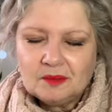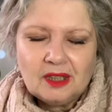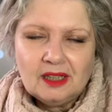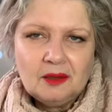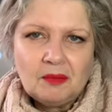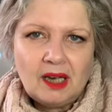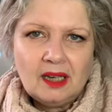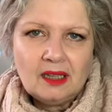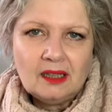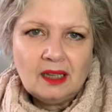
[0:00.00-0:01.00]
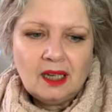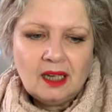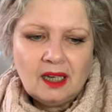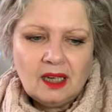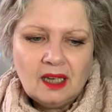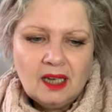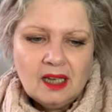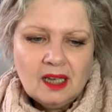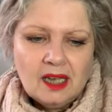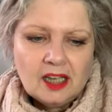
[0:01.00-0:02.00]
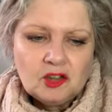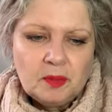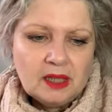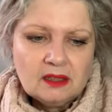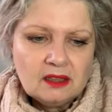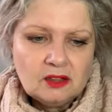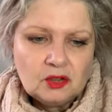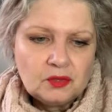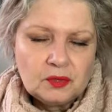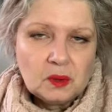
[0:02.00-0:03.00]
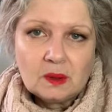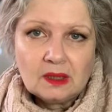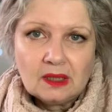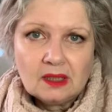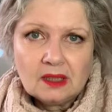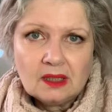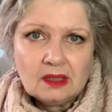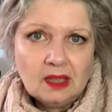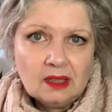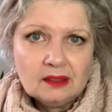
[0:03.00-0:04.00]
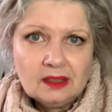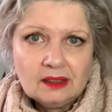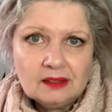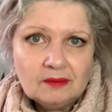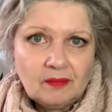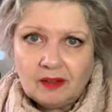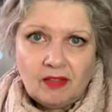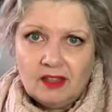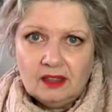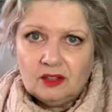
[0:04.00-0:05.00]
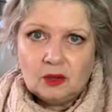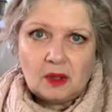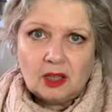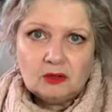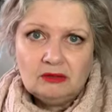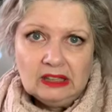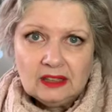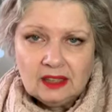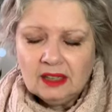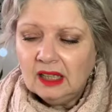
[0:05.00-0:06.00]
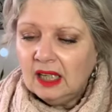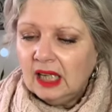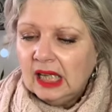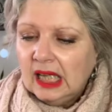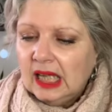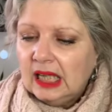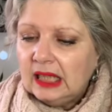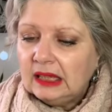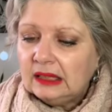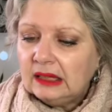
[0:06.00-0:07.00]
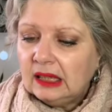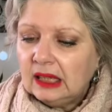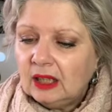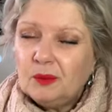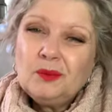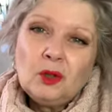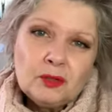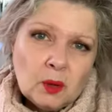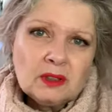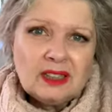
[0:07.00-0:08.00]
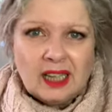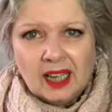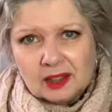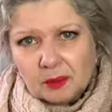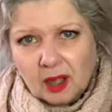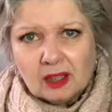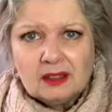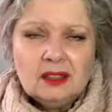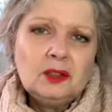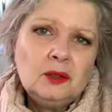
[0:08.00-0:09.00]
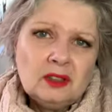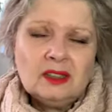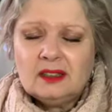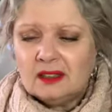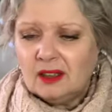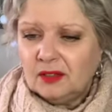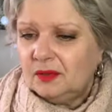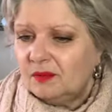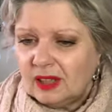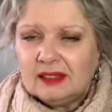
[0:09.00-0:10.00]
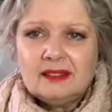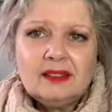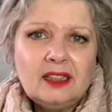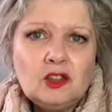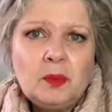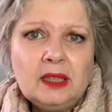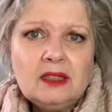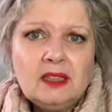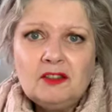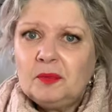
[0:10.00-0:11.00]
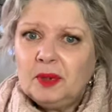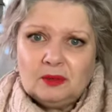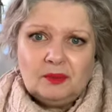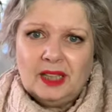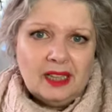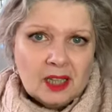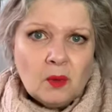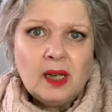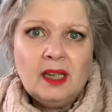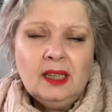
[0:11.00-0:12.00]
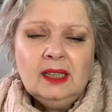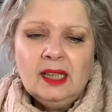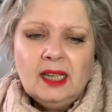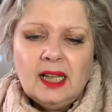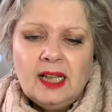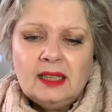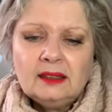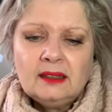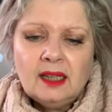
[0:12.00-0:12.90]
in my expenses for yarn and things around knitting. And of course I had bought needles and stuff. That's expensive, but anyway. And